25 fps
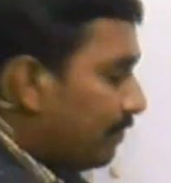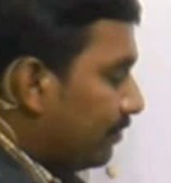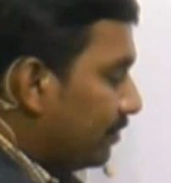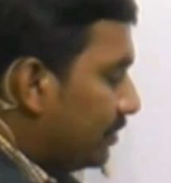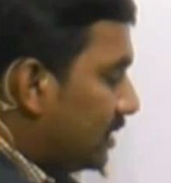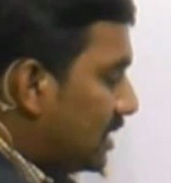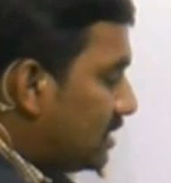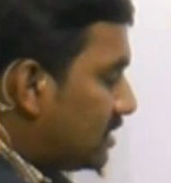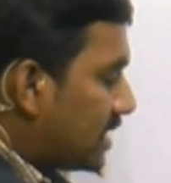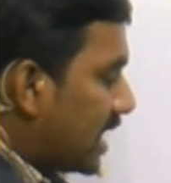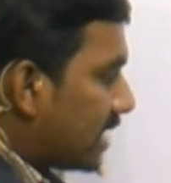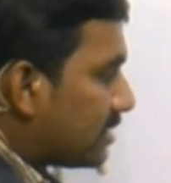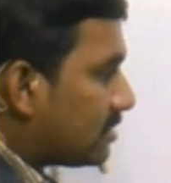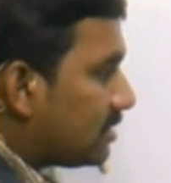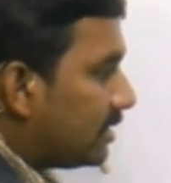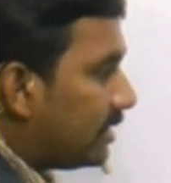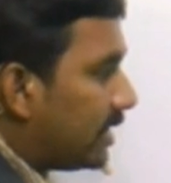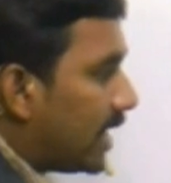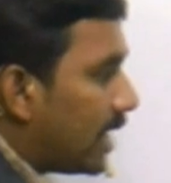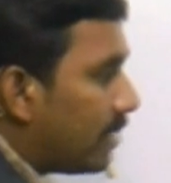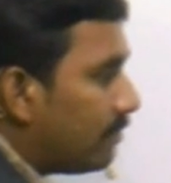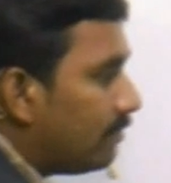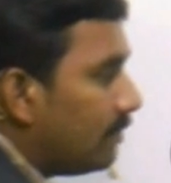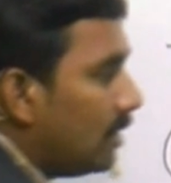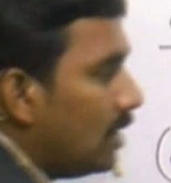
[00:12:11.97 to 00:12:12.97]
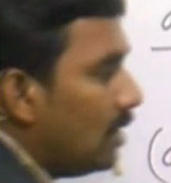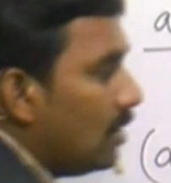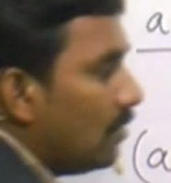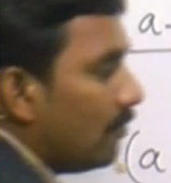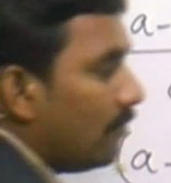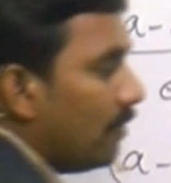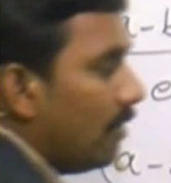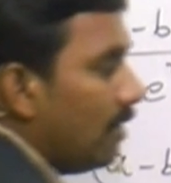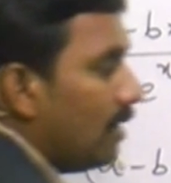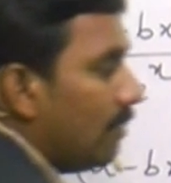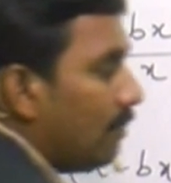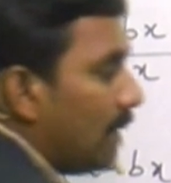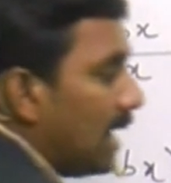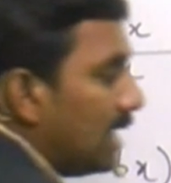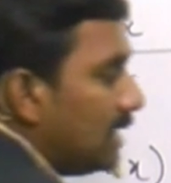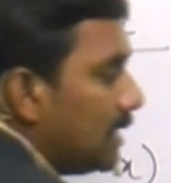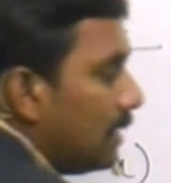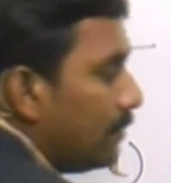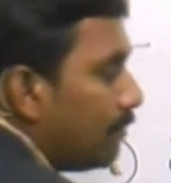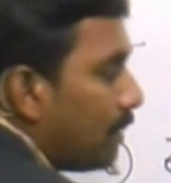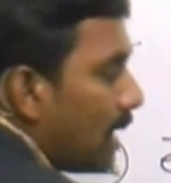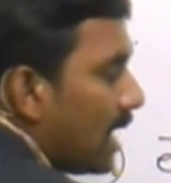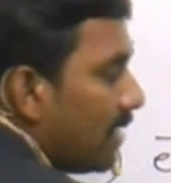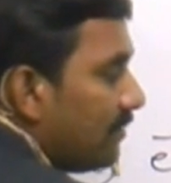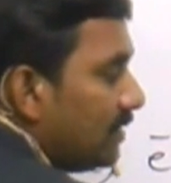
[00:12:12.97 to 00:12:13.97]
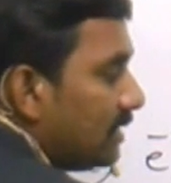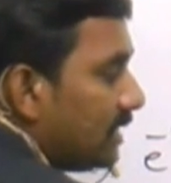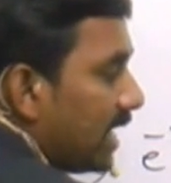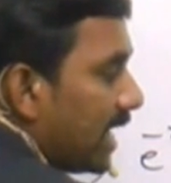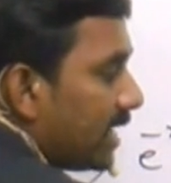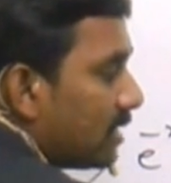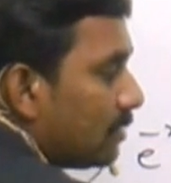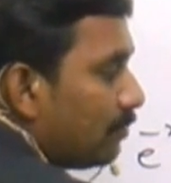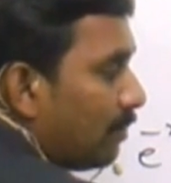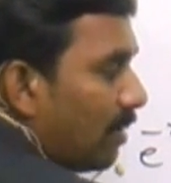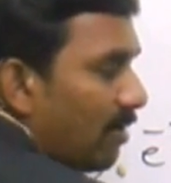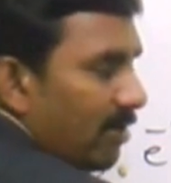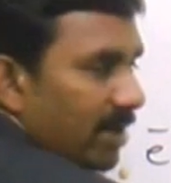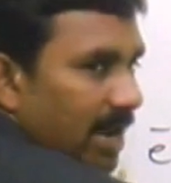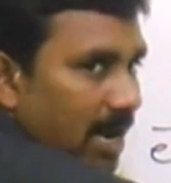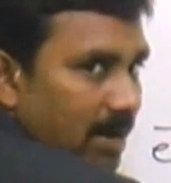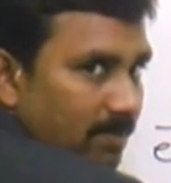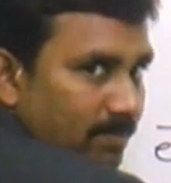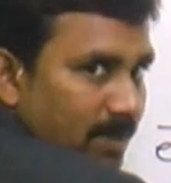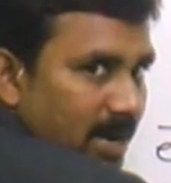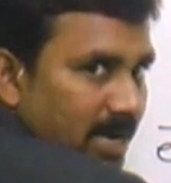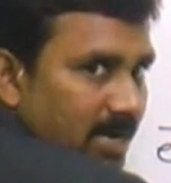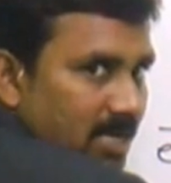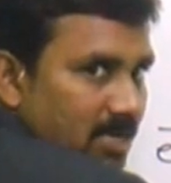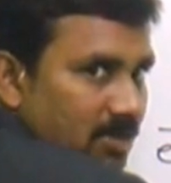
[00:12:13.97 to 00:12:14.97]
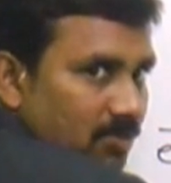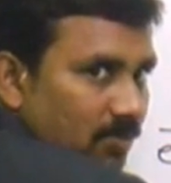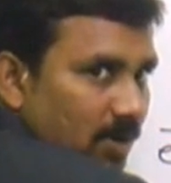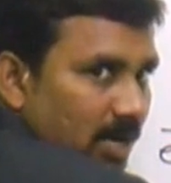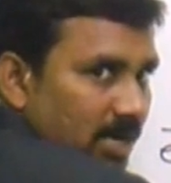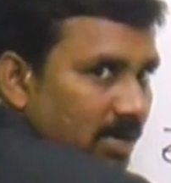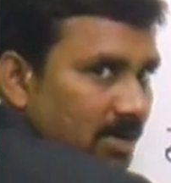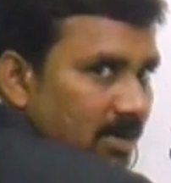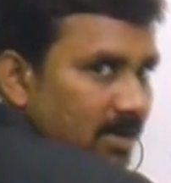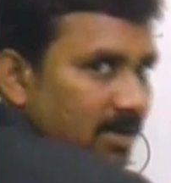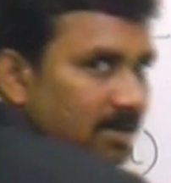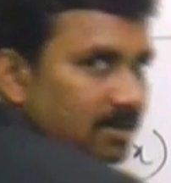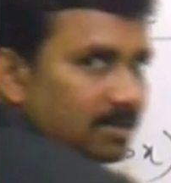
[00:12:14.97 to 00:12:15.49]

This x term we will multiply with x power n minus 1.